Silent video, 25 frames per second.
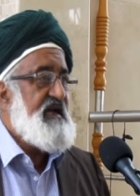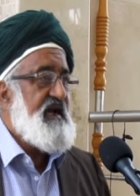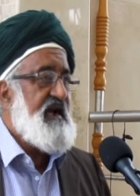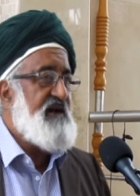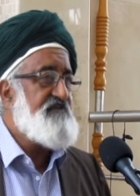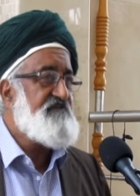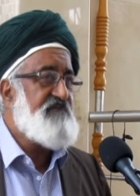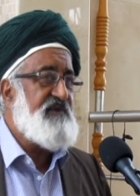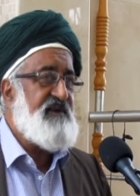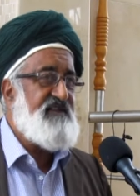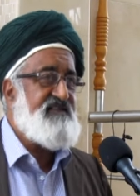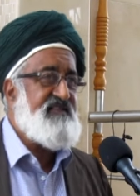
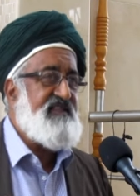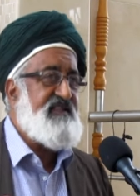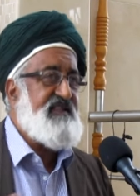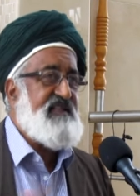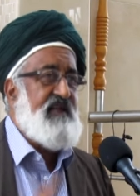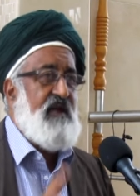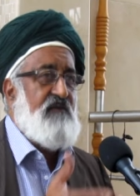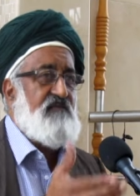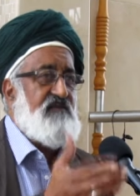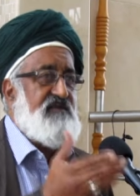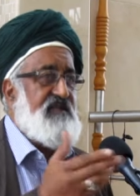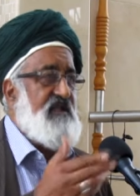a person
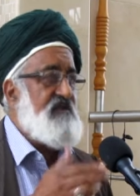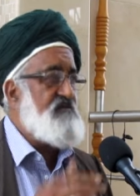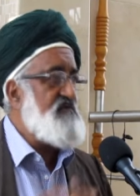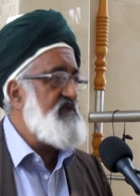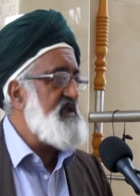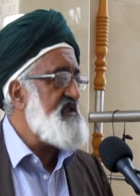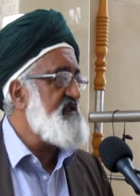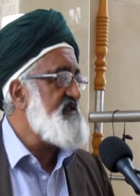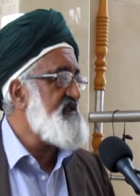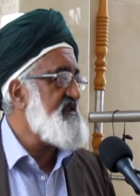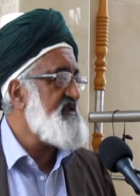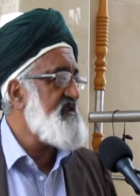comes and
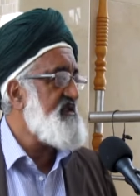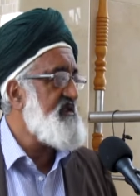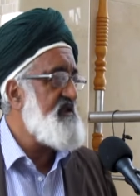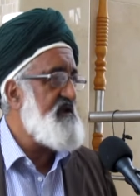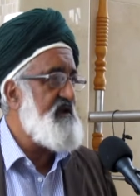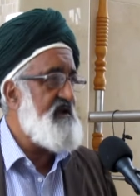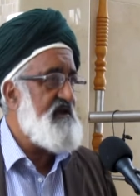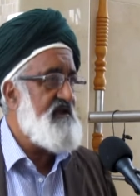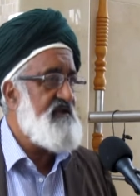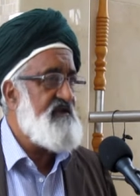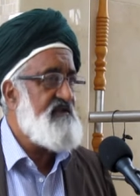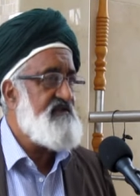meets
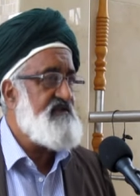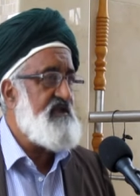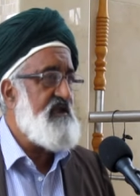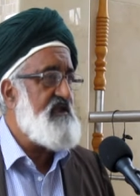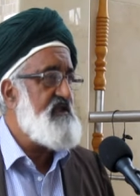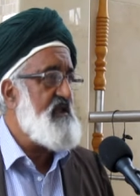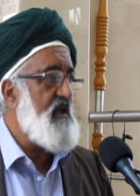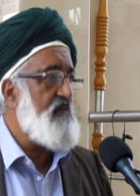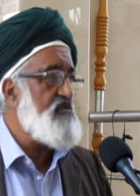Sayyid